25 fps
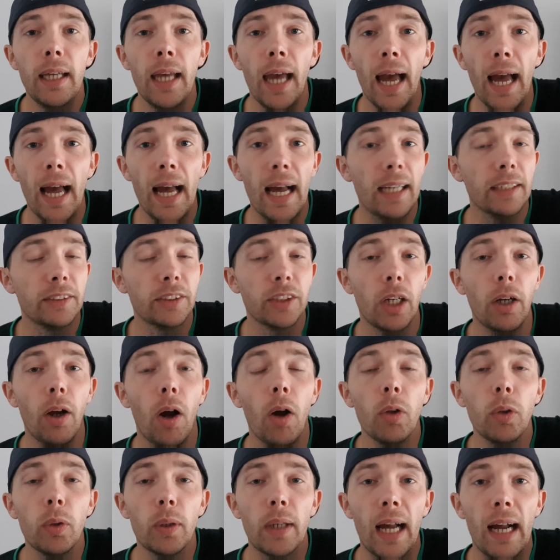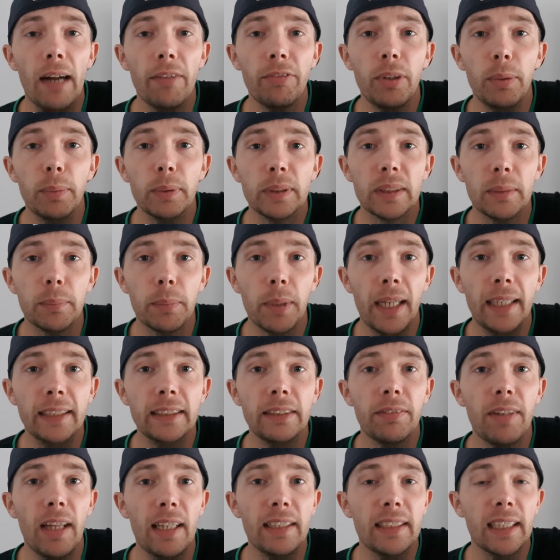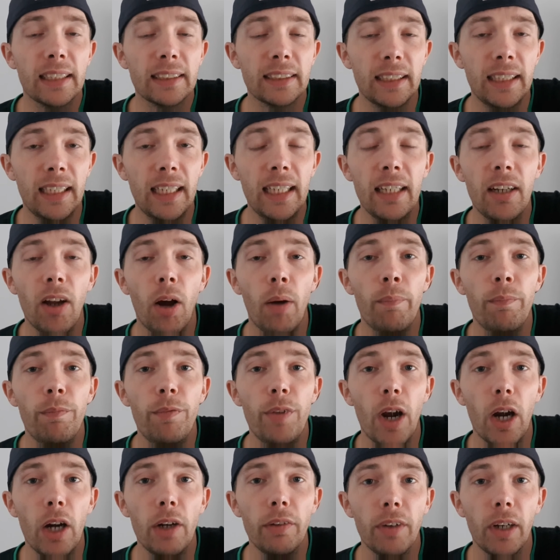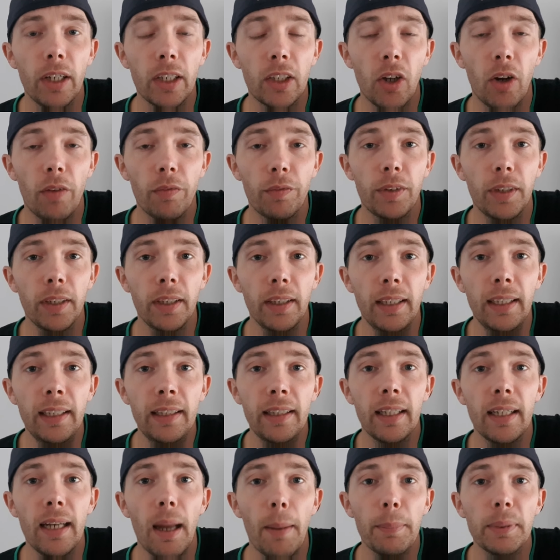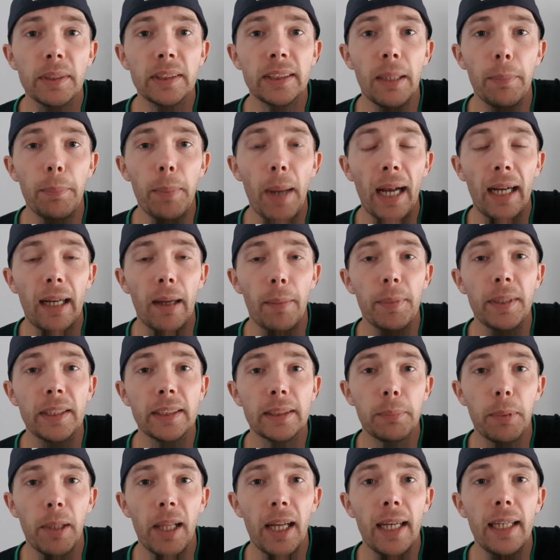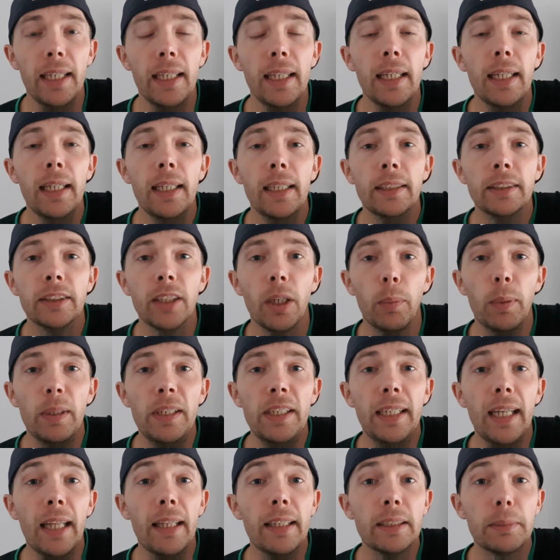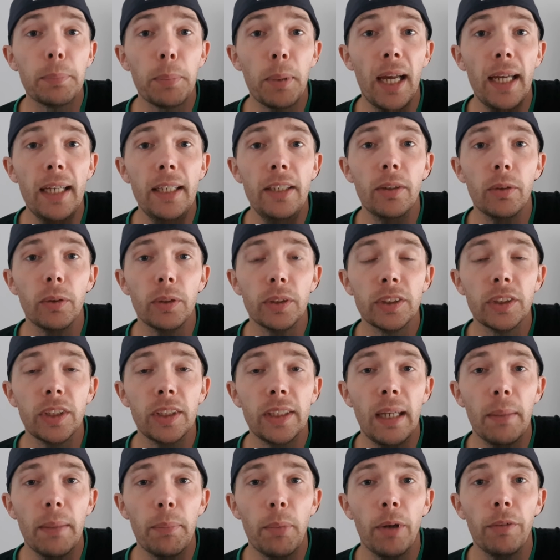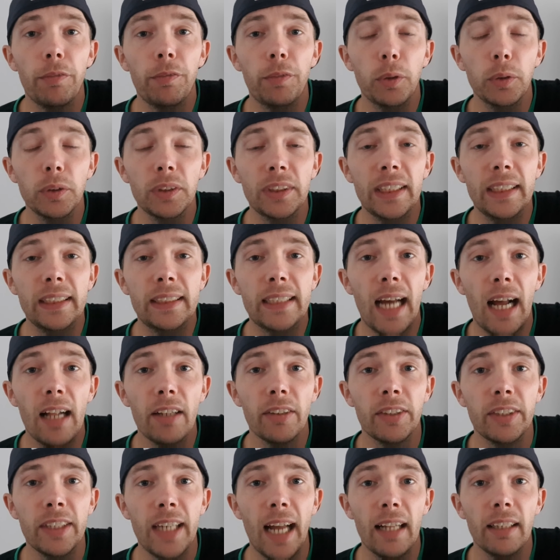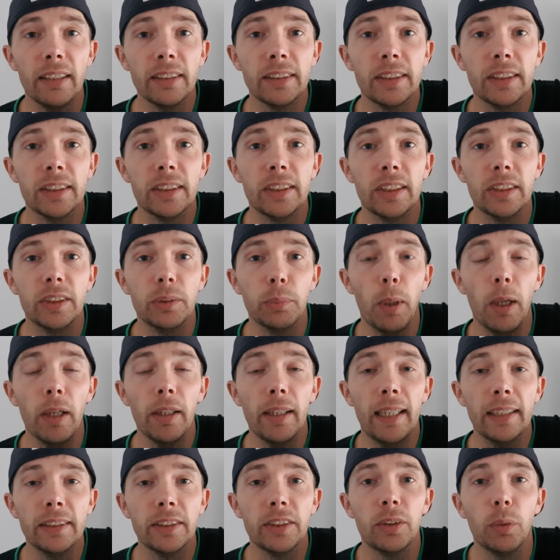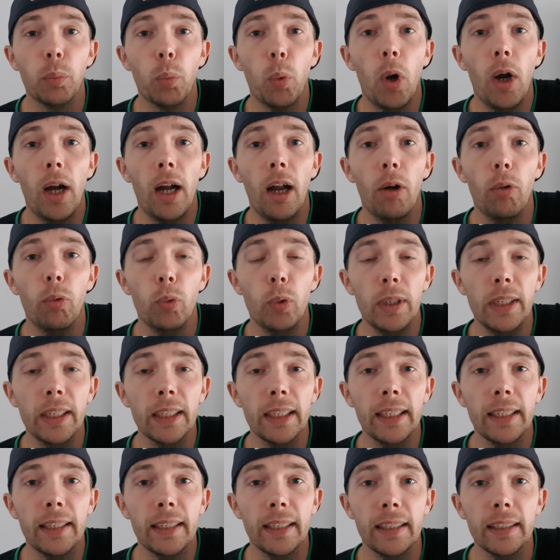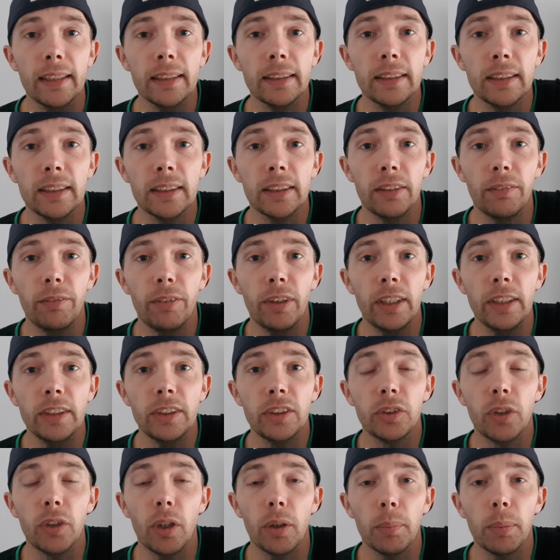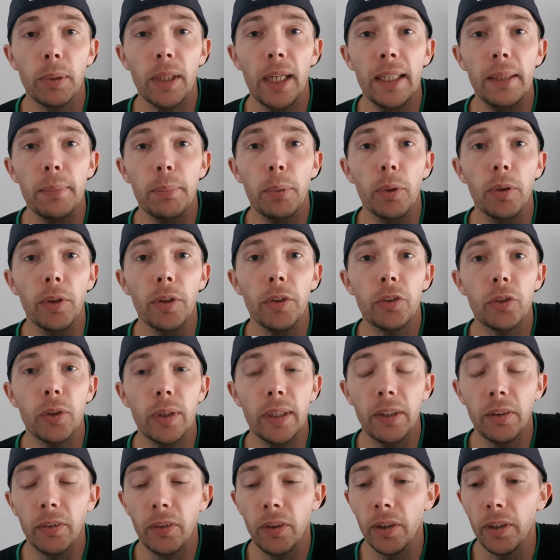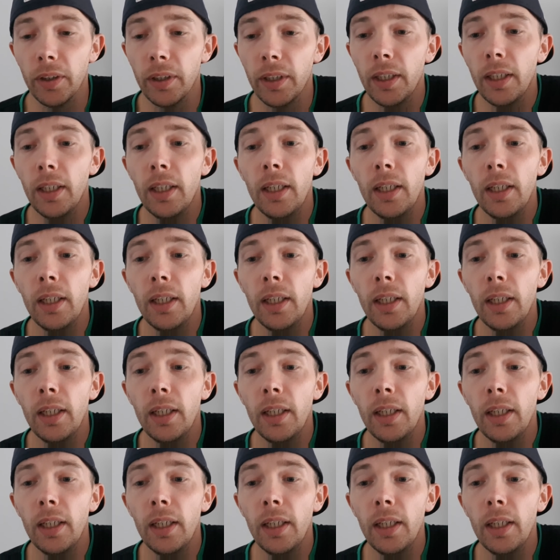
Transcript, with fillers: Uh, so I'll look after you with some plays if that doesn't hit. I'm very, very confident in the numbers that back up this play. So when you get this play, you'll also get my full detailed analysis as well as to why I really think this is a very strong play to pull the trigger on.